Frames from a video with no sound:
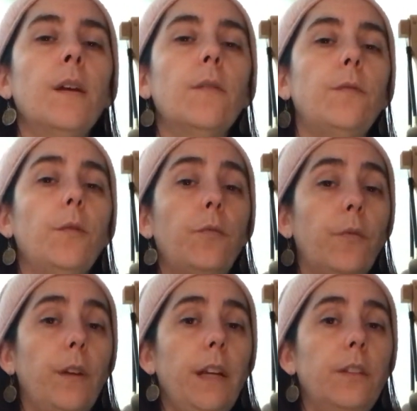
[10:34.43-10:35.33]
feel
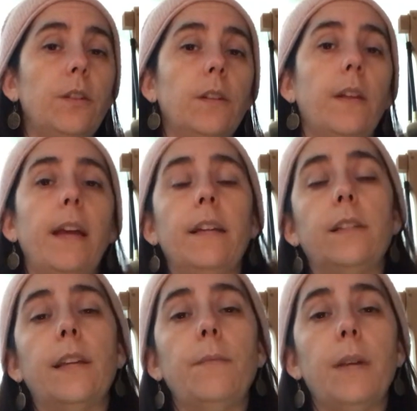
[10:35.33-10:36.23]
free to like
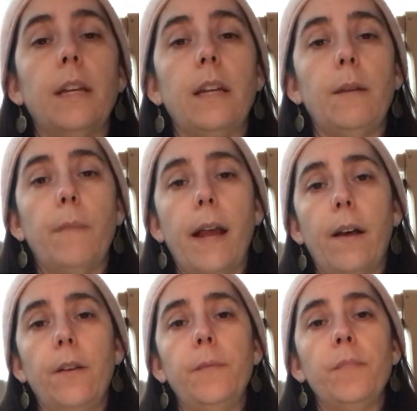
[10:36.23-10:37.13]
send me an
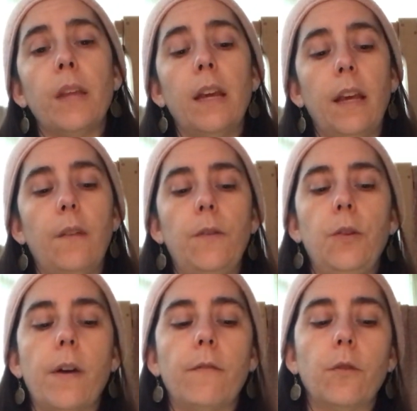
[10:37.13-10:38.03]
email if
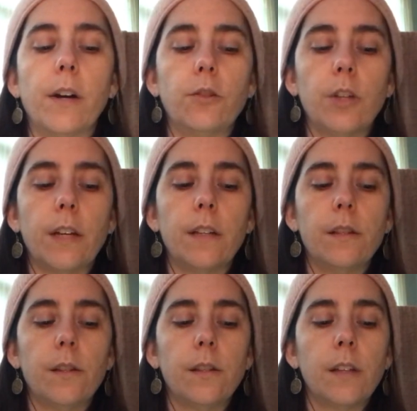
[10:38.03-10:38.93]
you have
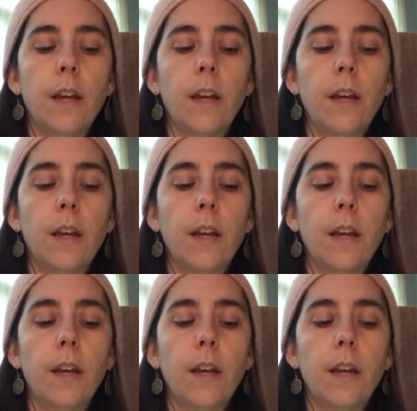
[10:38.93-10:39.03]
questions.